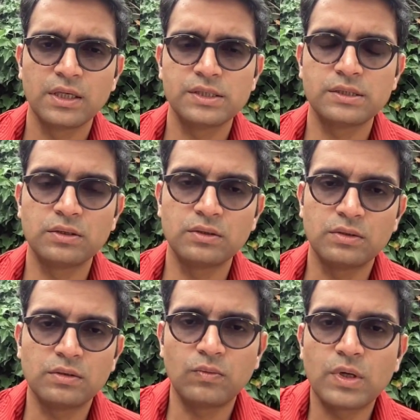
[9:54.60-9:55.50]

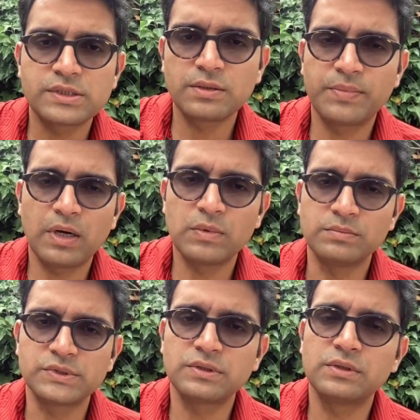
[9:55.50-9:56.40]
So what's the
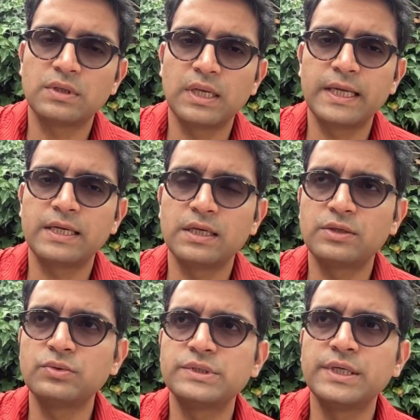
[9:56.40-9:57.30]
problem? So like
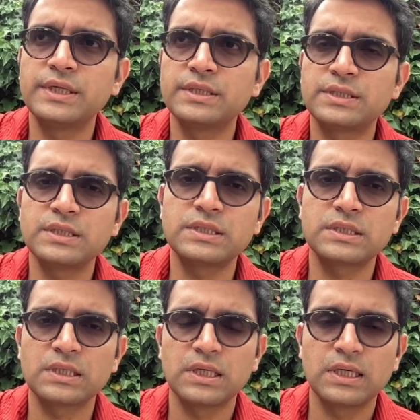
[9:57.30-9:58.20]
two
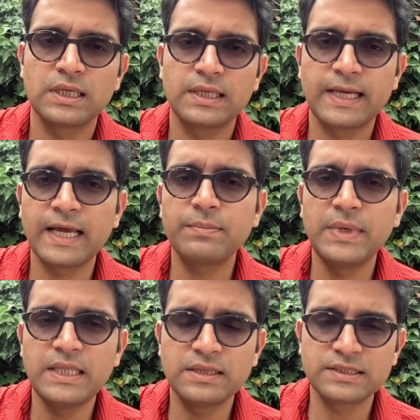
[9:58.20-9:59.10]
sentences can
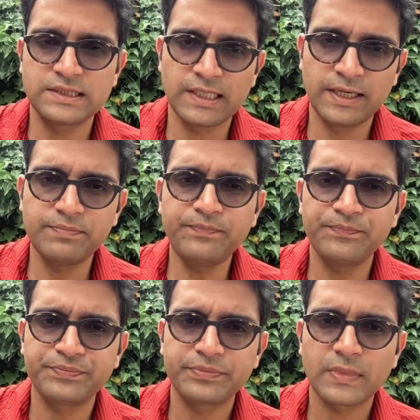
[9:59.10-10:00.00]
mean the same,
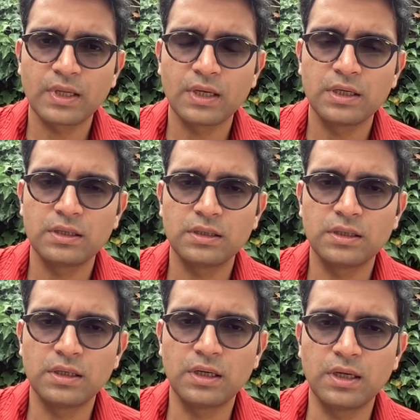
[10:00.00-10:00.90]

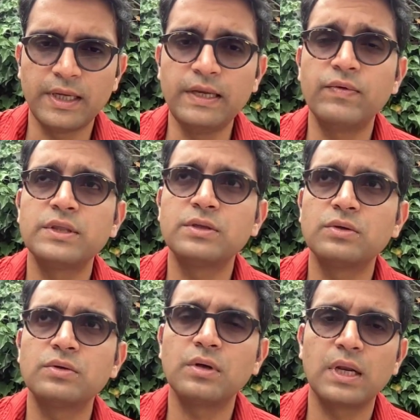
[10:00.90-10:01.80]
even
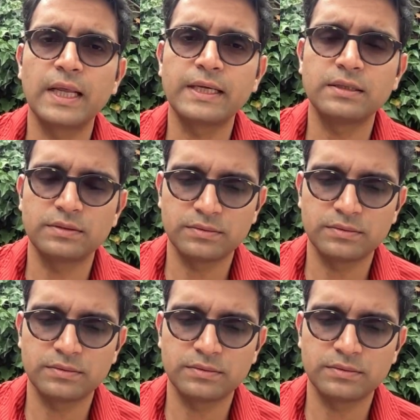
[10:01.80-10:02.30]
though like